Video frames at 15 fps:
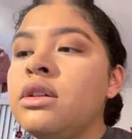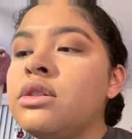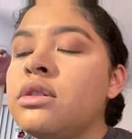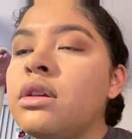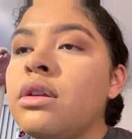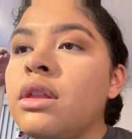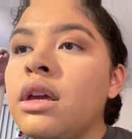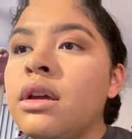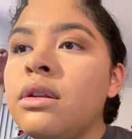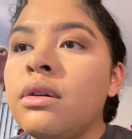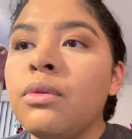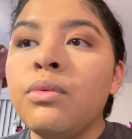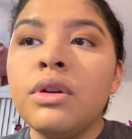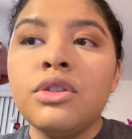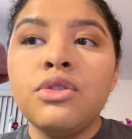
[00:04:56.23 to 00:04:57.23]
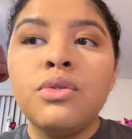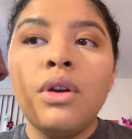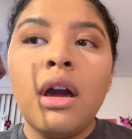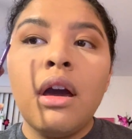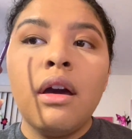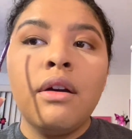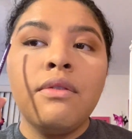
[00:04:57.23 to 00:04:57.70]
So then once you
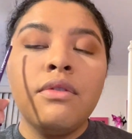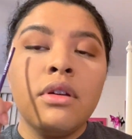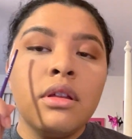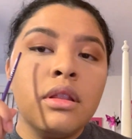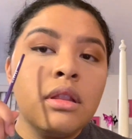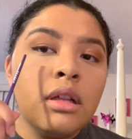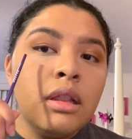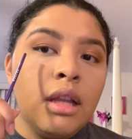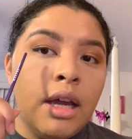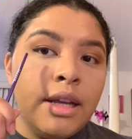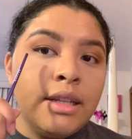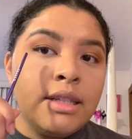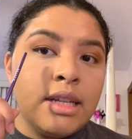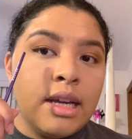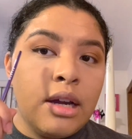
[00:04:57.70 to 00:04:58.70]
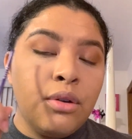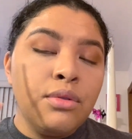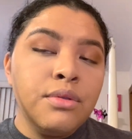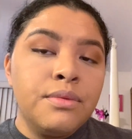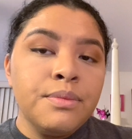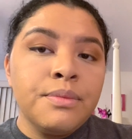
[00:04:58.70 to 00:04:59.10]
have the line down,